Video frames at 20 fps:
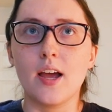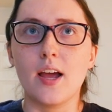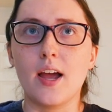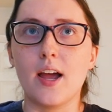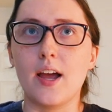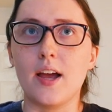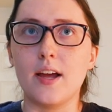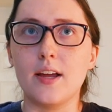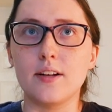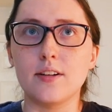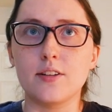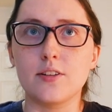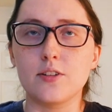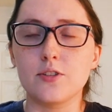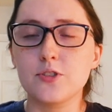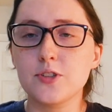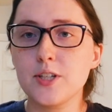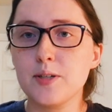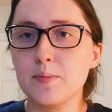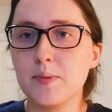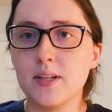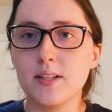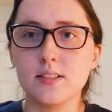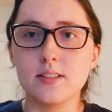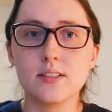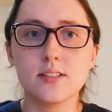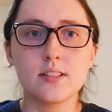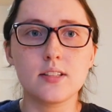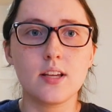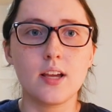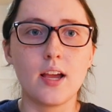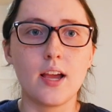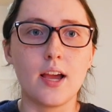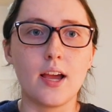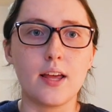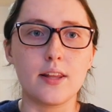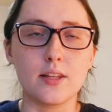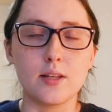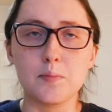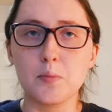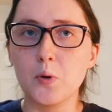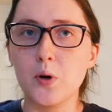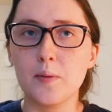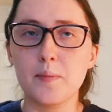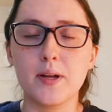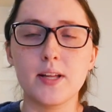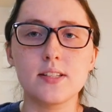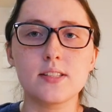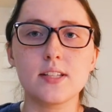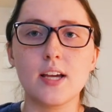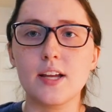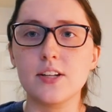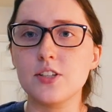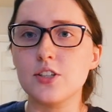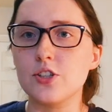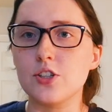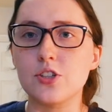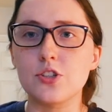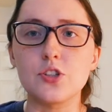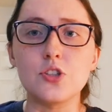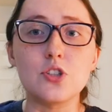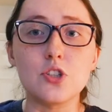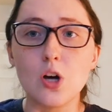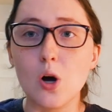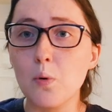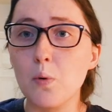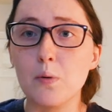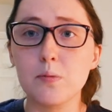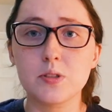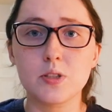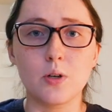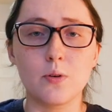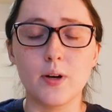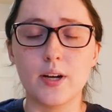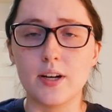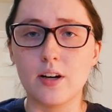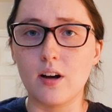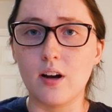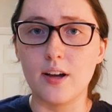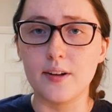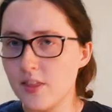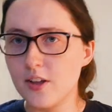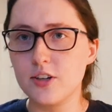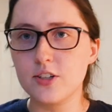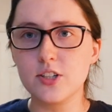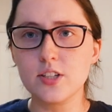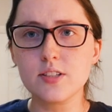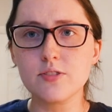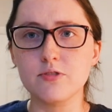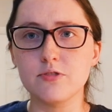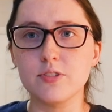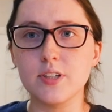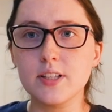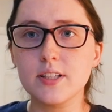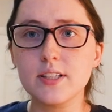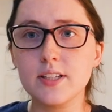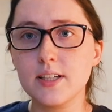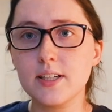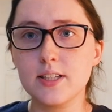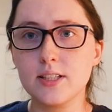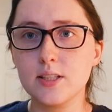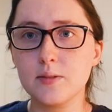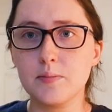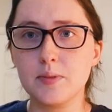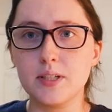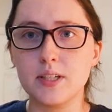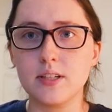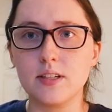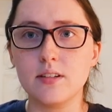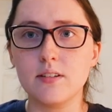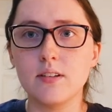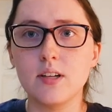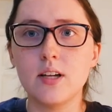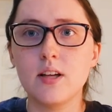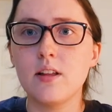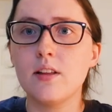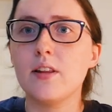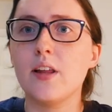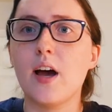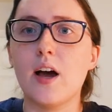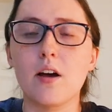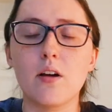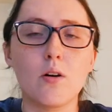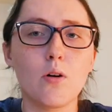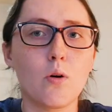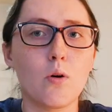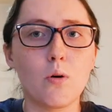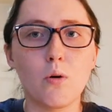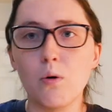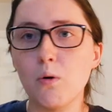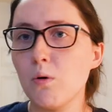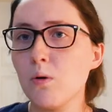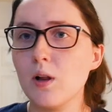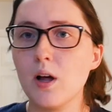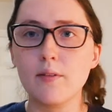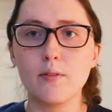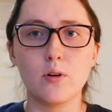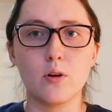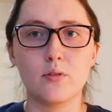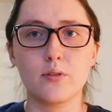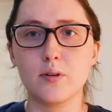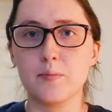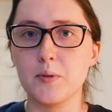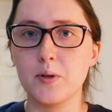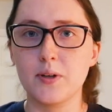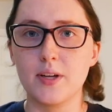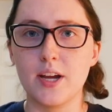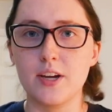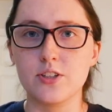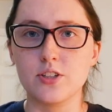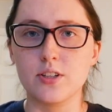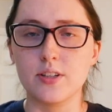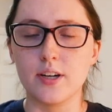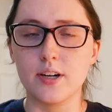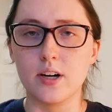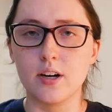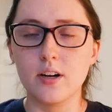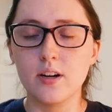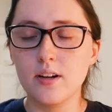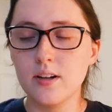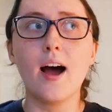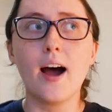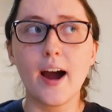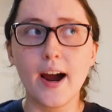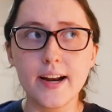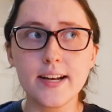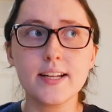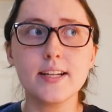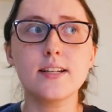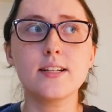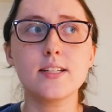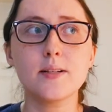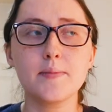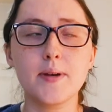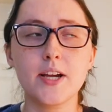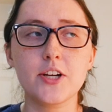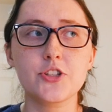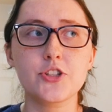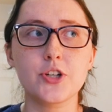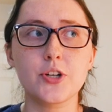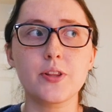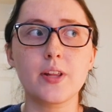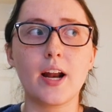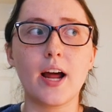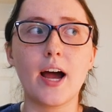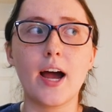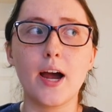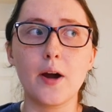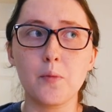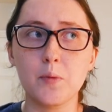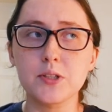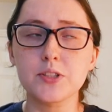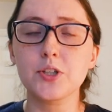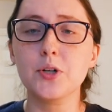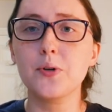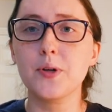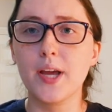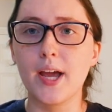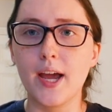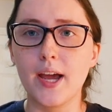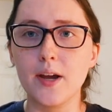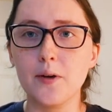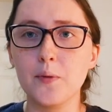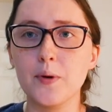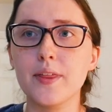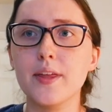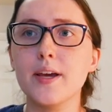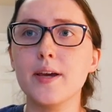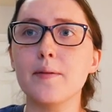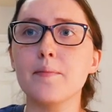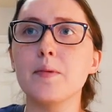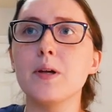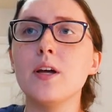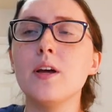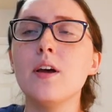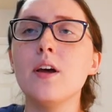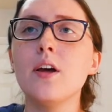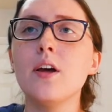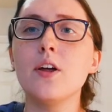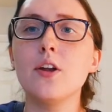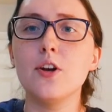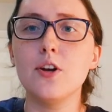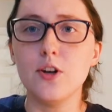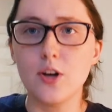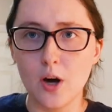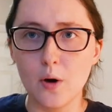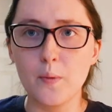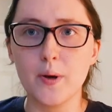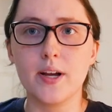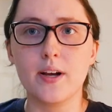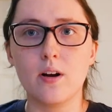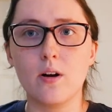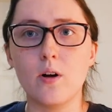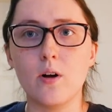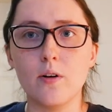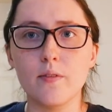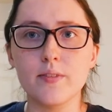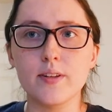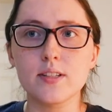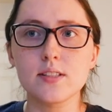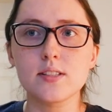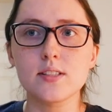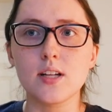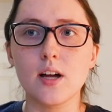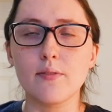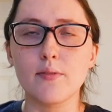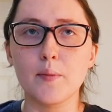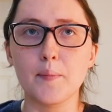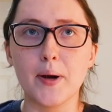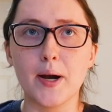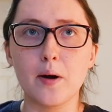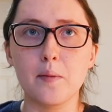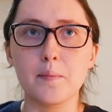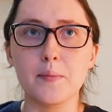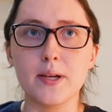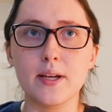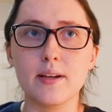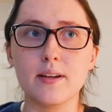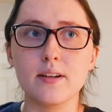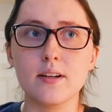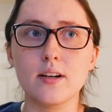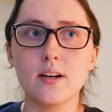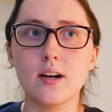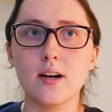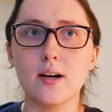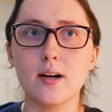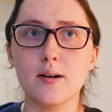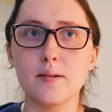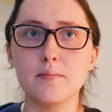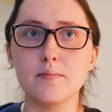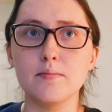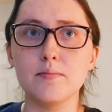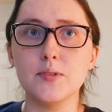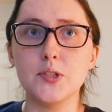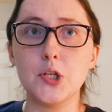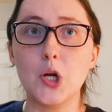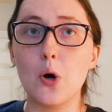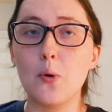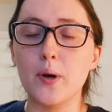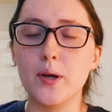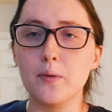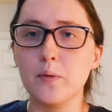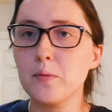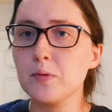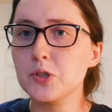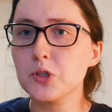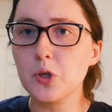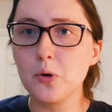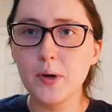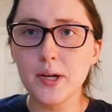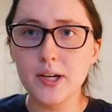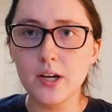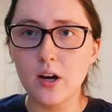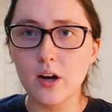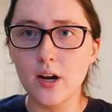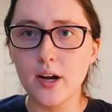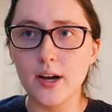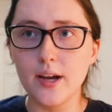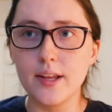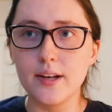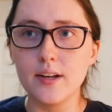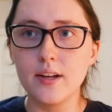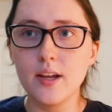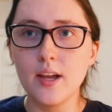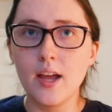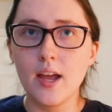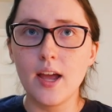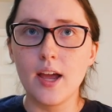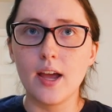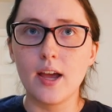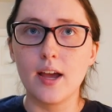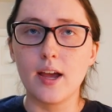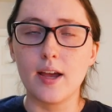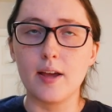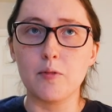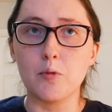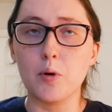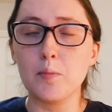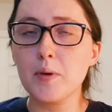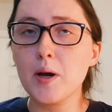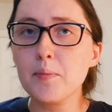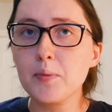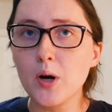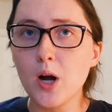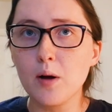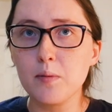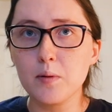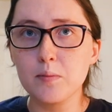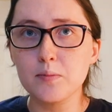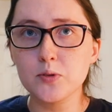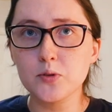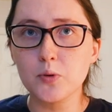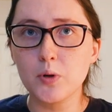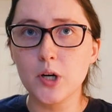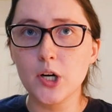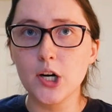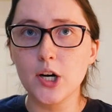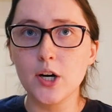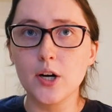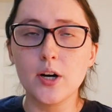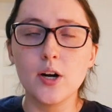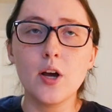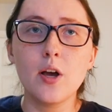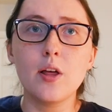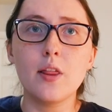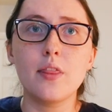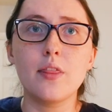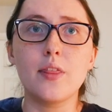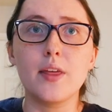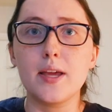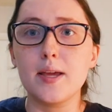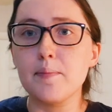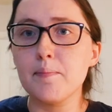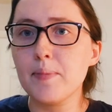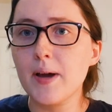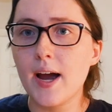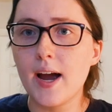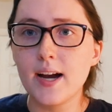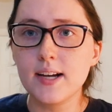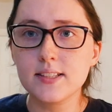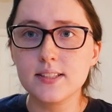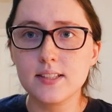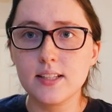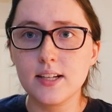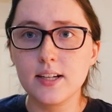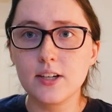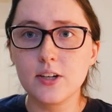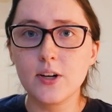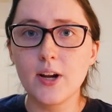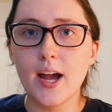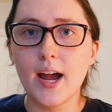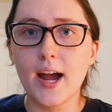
and the treatments and the appointments and to just know what was going on. There just really needed to be that whole level of communication there. I needed to make sure that I was okay with him knowing all of this stuff about me, um, knowing what was going on, and what my problems were, the impacts that it could